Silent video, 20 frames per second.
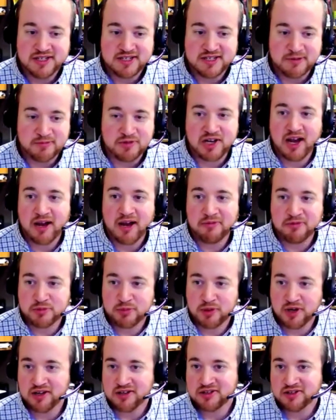time
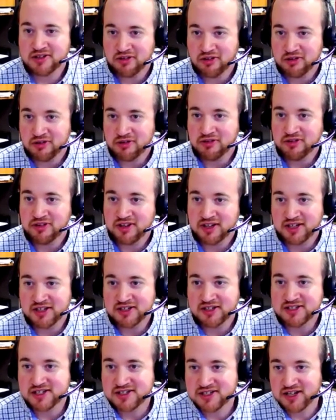spent to learn
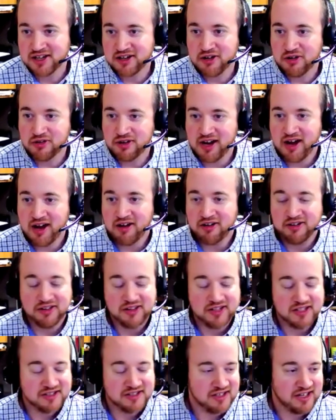things as they go down and
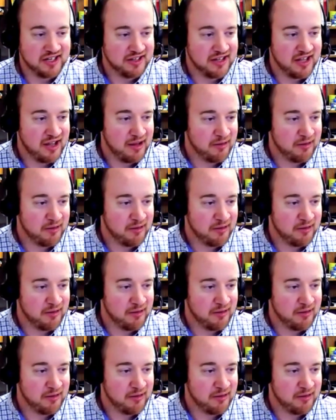things like that.